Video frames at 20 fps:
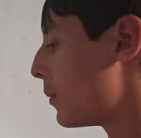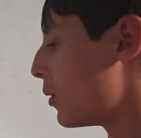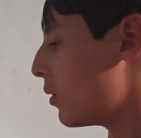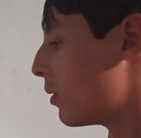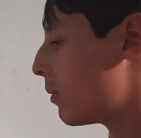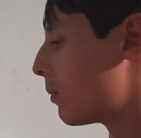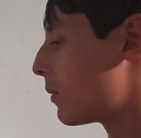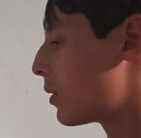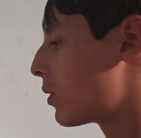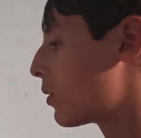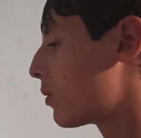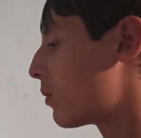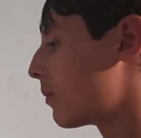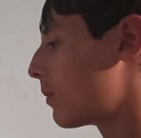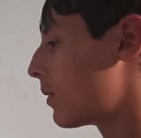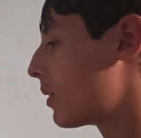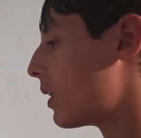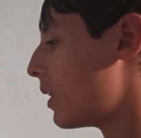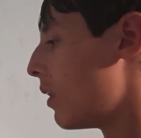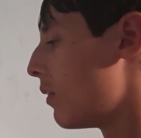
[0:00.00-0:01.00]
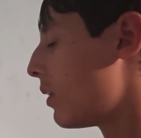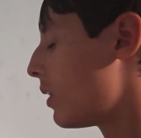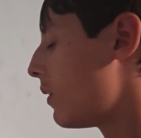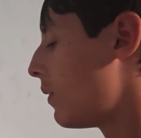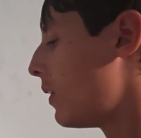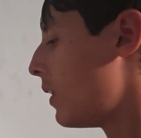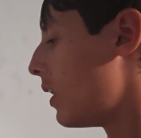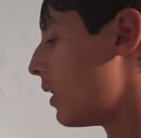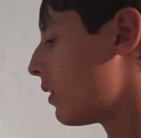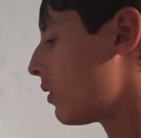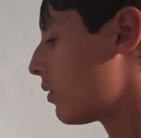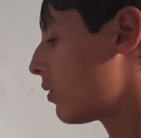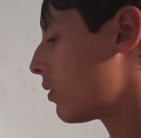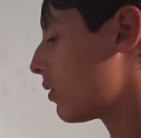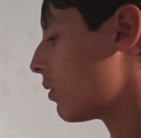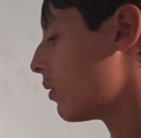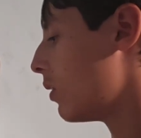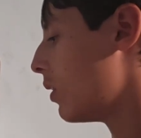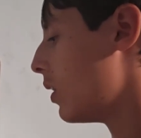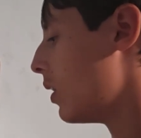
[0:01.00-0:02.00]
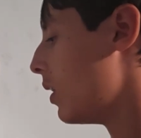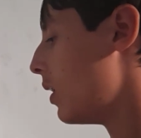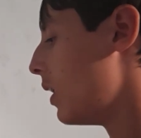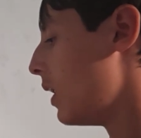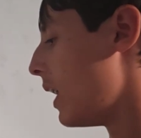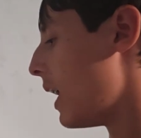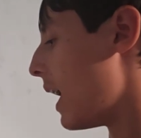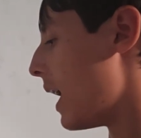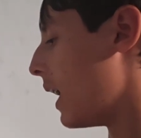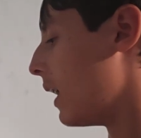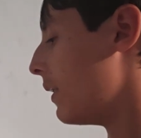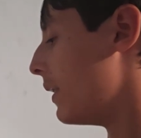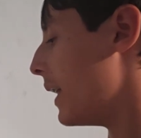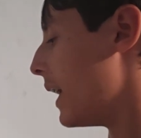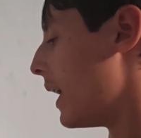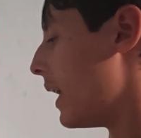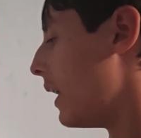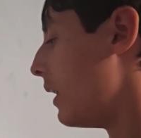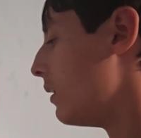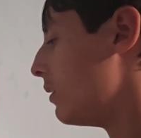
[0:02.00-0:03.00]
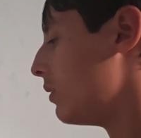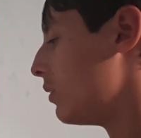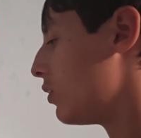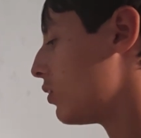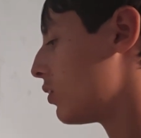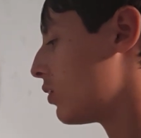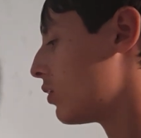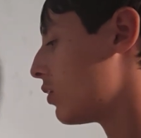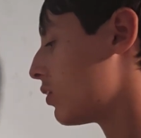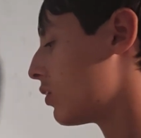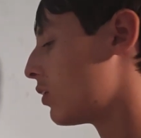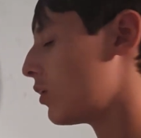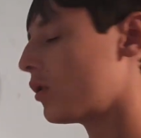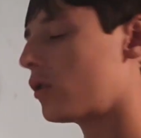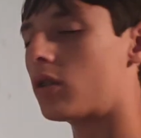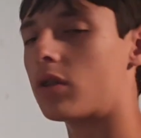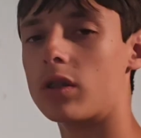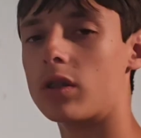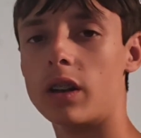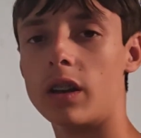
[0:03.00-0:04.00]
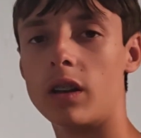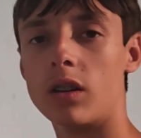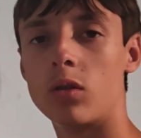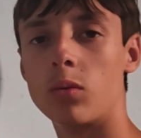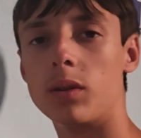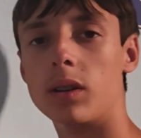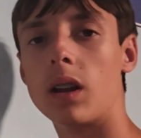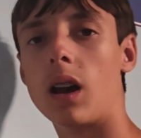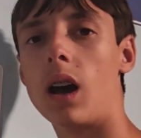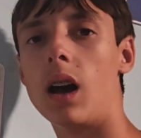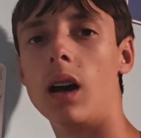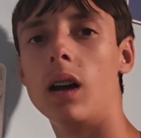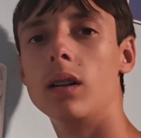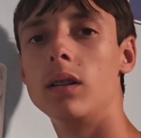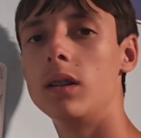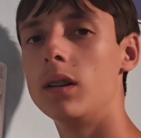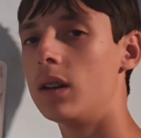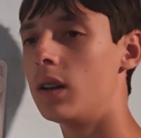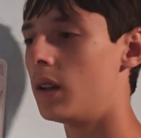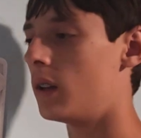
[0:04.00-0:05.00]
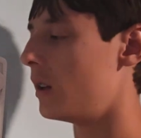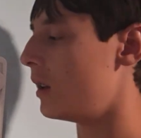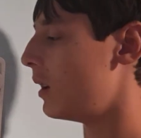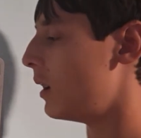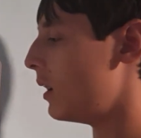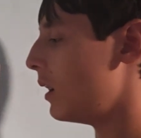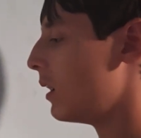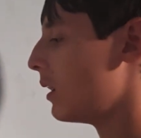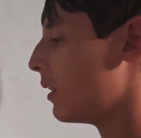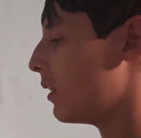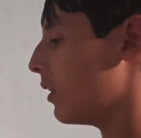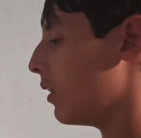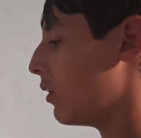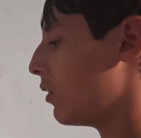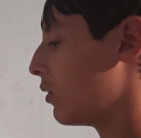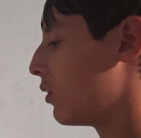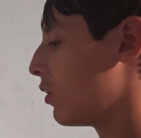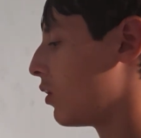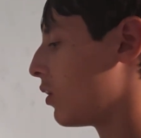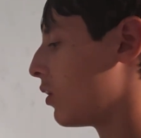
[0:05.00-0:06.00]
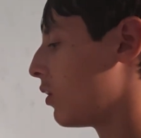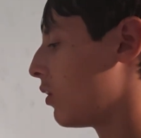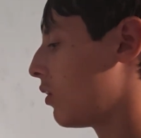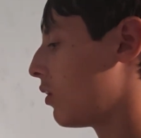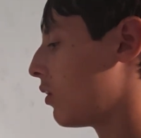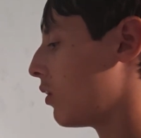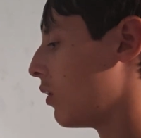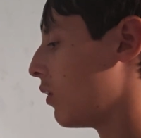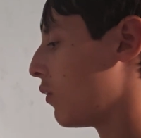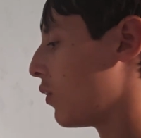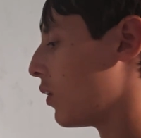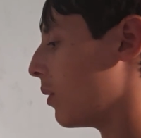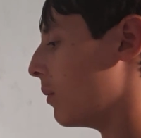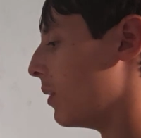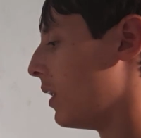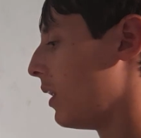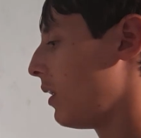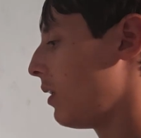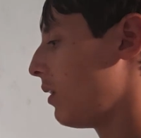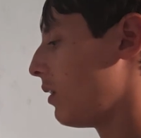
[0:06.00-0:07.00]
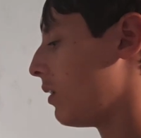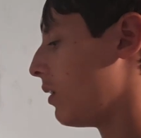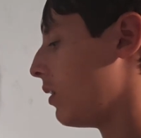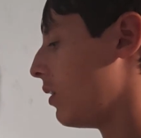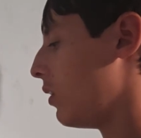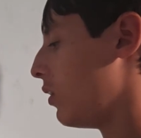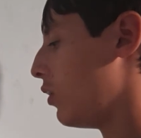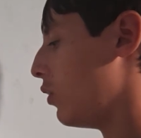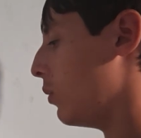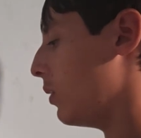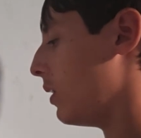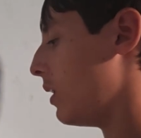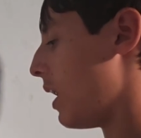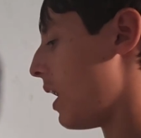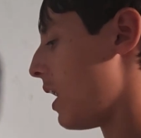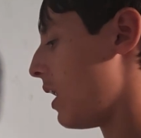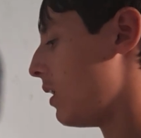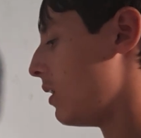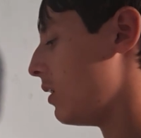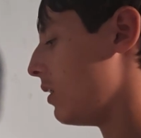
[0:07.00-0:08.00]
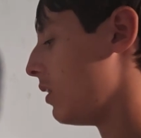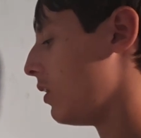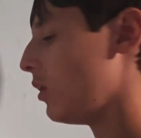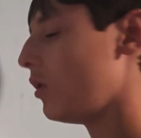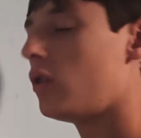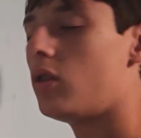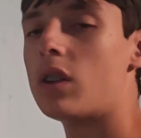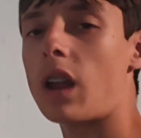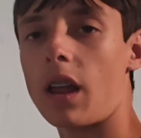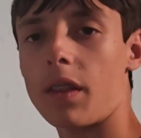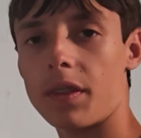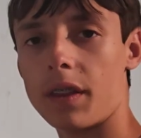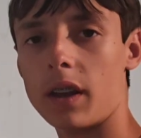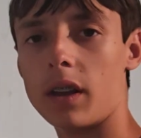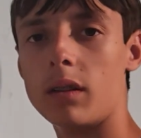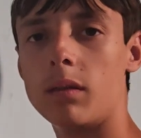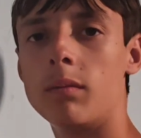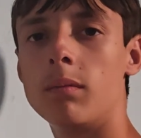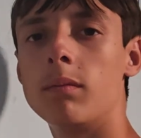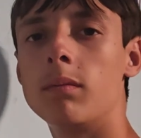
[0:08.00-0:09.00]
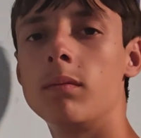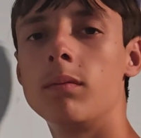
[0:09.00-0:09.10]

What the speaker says: Just get rid of this, add that, turn it into a dot. Because it turns from this to a dot to nothing.